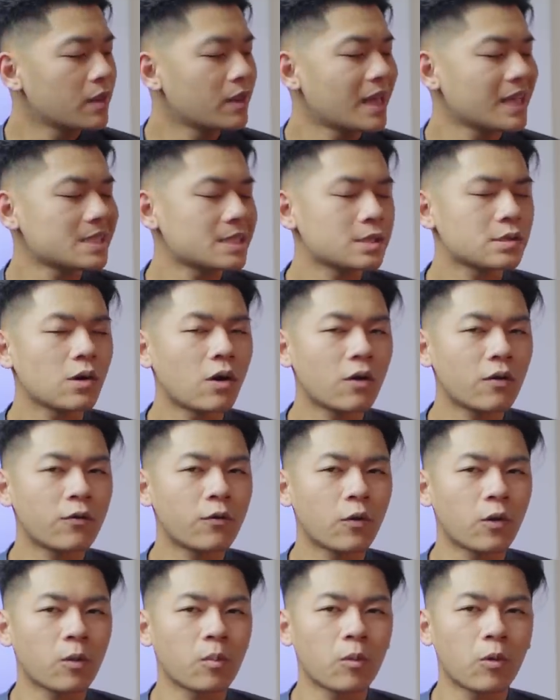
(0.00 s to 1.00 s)
that's known
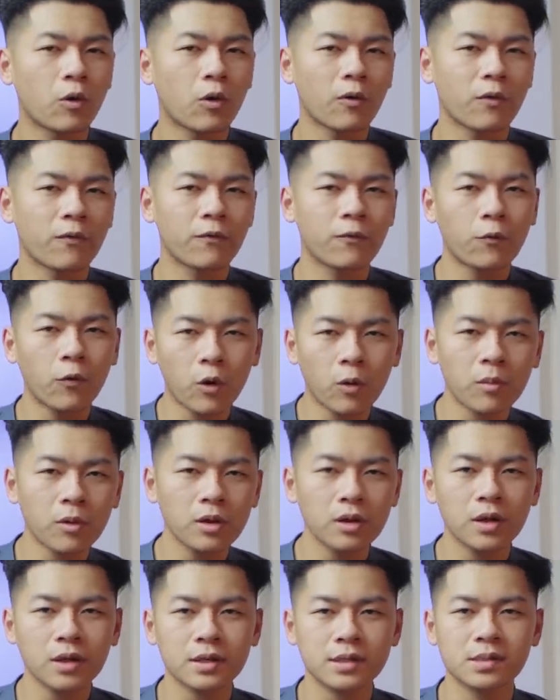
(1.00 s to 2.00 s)
for more
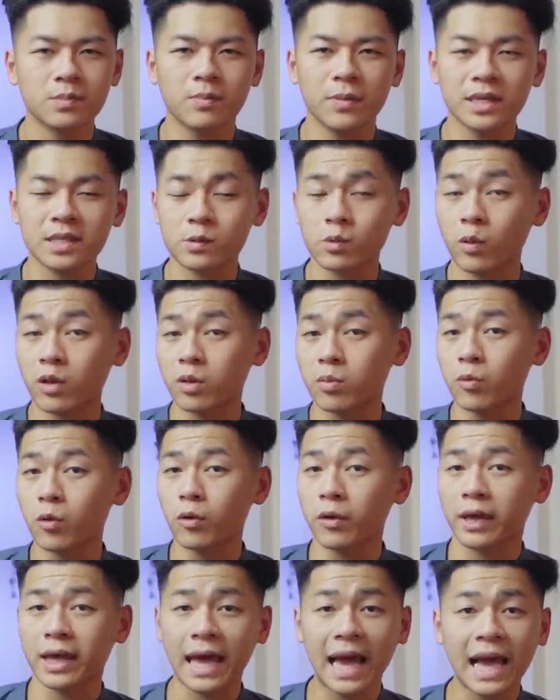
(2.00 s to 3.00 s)
formal looks mixed with
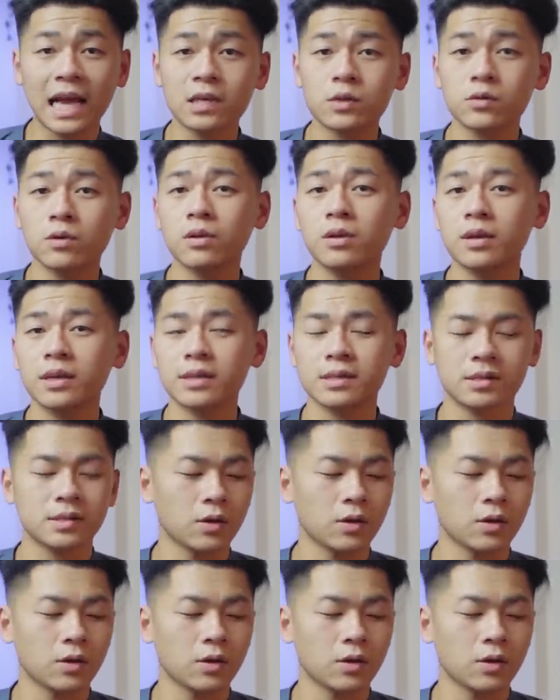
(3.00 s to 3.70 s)
more casual looks,